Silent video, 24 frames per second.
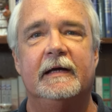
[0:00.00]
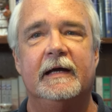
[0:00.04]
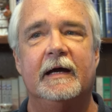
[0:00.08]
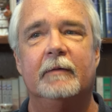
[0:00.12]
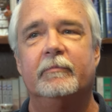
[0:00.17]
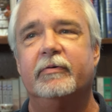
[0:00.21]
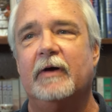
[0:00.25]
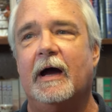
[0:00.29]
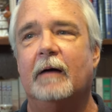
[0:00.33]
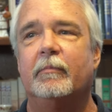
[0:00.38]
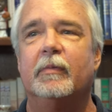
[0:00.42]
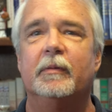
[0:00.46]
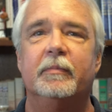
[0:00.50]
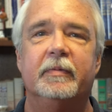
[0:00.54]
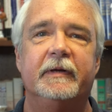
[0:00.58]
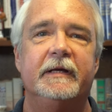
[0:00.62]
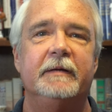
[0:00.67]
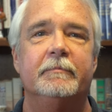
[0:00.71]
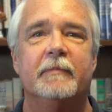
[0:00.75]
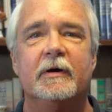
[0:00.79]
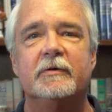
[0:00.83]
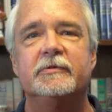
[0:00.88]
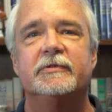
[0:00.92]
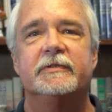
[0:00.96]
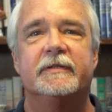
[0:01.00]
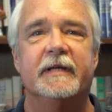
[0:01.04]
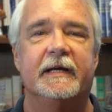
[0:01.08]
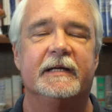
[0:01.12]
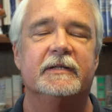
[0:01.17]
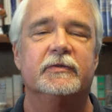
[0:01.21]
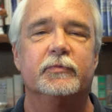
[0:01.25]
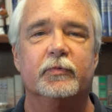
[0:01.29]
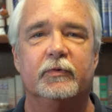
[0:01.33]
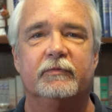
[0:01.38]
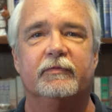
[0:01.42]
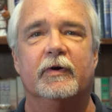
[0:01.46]
And probably most
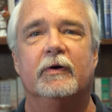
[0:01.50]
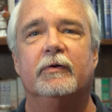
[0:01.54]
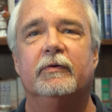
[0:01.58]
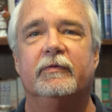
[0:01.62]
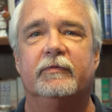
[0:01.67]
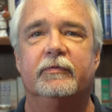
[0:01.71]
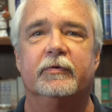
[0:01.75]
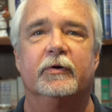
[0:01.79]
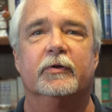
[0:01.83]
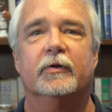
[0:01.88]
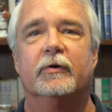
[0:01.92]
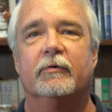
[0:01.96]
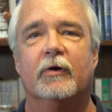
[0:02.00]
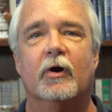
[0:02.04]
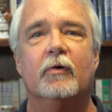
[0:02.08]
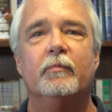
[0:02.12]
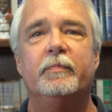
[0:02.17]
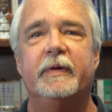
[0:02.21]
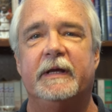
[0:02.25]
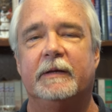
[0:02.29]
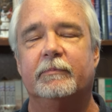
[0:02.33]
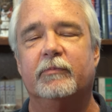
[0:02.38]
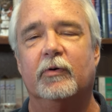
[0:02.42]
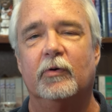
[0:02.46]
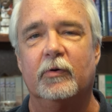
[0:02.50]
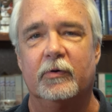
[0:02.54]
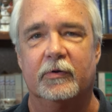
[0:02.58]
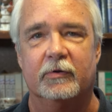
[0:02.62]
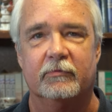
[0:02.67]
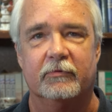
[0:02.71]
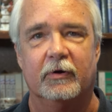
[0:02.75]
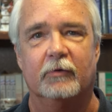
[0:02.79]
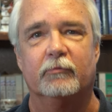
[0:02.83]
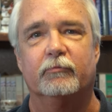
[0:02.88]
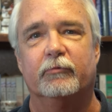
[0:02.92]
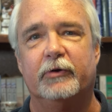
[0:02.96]
states would vote for their own people or
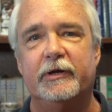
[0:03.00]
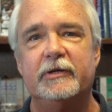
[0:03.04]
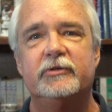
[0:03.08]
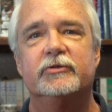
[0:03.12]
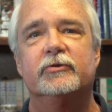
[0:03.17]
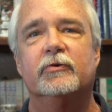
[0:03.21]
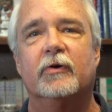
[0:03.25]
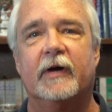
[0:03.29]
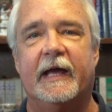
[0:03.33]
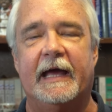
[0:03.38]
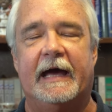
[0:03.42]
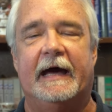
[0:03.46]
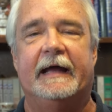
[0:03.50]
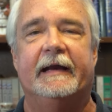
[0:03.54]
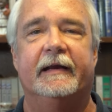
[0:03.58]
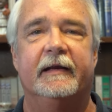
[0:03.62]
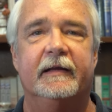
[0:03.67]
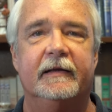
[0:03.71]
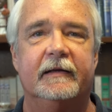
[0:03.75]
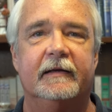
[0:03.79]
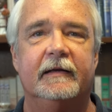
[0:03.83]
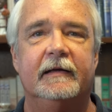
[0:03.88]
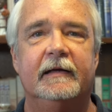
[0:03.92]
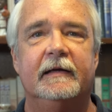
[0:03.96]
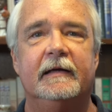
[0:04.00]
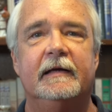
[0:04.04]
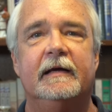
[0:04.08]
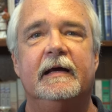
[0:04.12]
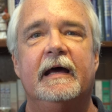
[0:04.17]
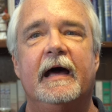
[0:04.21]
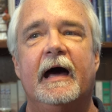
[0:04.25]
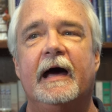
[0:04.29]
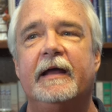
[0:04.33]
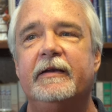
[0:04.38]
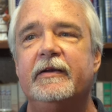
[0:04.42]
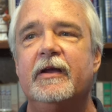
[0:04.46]
their own regional candidate.
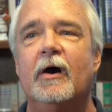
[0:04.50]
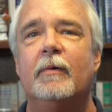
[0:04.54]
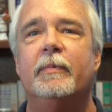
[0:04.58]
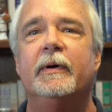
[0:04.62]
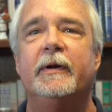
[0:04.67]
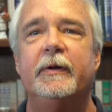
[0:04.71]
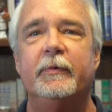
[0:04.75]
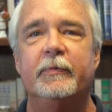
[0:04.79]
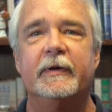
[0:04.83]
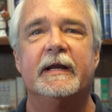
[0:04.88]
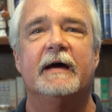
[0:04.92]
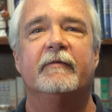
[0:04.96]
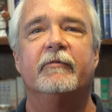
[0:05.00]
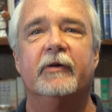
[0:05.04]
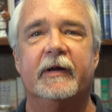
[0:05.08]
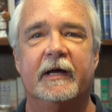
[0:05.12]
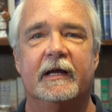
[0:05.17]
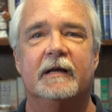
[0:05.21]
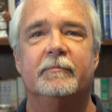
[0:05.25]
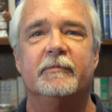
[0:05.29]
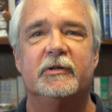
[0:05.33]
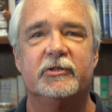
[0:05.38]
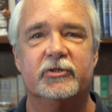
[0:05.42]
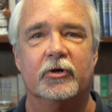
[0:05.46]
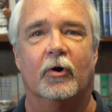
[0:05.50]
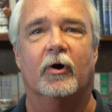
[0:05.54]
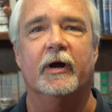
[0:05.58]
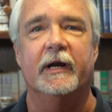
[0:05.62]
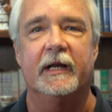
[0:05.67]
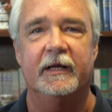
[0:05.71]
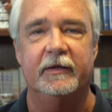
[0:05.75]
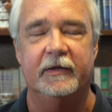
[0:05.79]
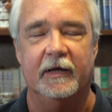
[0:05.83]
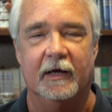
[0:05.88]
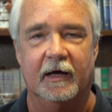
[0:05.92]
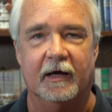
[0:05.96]
And nobody would ever get a
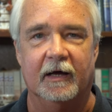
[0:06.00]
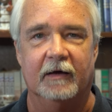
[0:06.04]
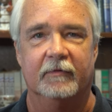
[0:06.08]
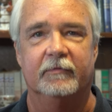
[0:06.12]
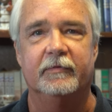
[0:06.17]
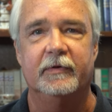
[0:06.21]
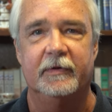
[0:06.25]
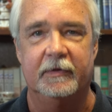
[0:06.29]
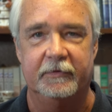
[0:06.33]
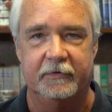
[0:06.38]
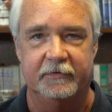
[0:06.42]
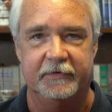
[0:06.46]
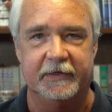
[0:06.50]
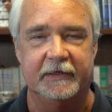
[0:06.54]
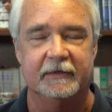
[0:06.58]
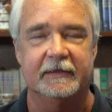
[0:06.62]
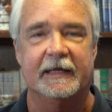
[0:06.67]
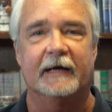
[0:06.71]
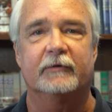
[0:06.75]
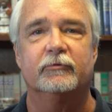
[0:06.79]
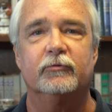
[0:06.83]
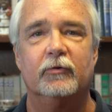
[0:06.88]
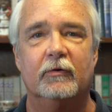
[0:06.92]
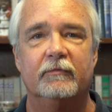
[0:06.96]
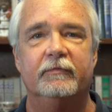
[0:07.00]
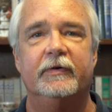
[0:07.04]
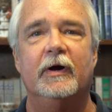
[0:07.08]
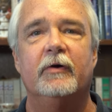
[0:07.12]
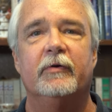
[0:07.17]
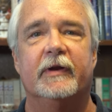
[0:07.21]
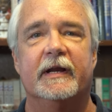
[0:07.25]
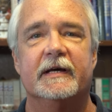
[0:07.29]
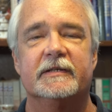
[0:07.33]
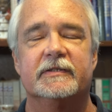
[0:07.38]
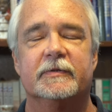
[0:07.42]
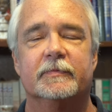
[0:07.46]
majority of the electoral
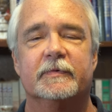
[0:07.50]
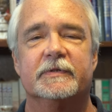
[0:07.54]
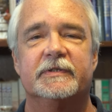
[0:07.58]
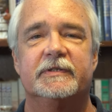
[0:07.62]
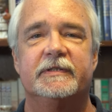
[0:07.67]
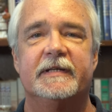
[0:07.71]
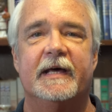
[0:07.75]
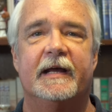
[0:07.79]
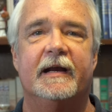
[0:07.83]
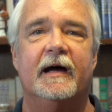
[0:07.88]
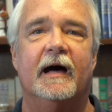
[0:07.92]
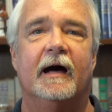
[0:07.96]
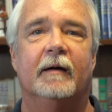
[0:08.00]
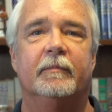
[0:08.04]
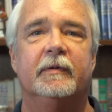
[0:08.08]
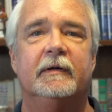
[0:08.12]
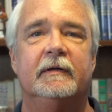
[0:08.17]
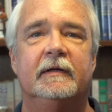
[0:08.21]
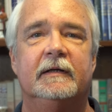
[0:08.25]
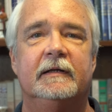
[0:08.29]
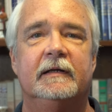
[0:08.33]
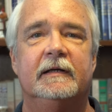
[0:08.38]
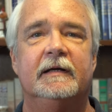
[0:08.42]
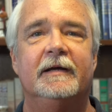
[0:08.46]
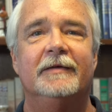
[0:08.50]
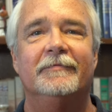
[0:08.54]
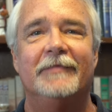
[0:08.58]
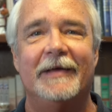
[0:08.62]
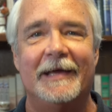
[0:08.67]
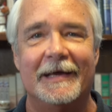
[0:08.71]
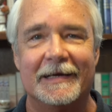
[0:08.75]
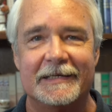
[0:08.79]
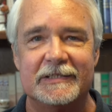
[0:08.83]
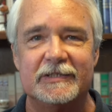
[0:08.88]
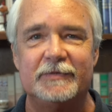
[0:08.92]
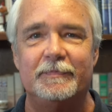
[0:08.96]
vote as it was set up.
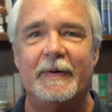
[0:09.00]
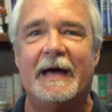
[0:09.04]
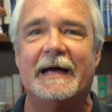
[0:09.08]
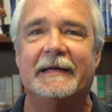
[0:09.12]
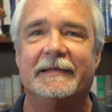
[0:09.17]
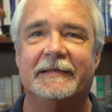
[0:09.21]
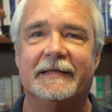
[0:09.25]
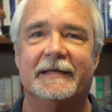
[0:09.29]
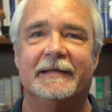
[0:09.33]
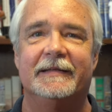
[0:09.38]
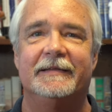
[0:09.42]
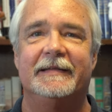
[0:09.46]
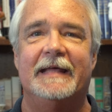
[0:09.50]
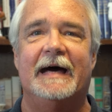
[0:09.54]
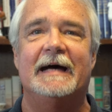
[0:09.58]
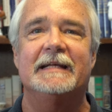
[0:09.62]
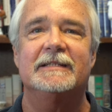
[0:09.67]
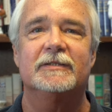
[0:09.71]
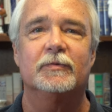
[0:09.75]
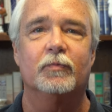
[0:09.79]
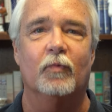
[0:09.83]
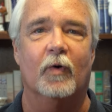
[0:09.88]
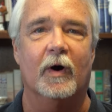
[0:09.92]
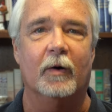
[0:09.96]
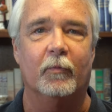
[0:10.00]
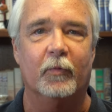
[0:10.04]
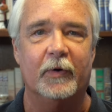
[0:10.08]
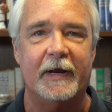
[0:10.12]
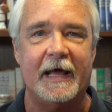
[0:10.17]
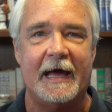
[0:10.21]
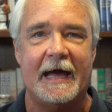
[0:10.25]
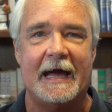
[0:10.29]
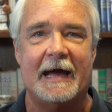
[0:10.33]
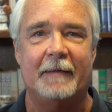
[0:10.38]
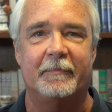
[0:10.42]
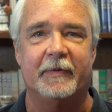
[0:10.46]
They expected that's what
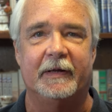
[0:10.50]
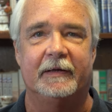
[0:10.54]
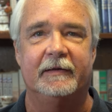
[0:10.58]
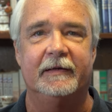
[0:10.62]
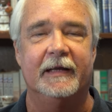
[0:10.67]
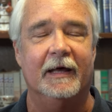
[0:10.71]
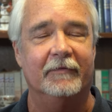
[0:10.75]
would happen.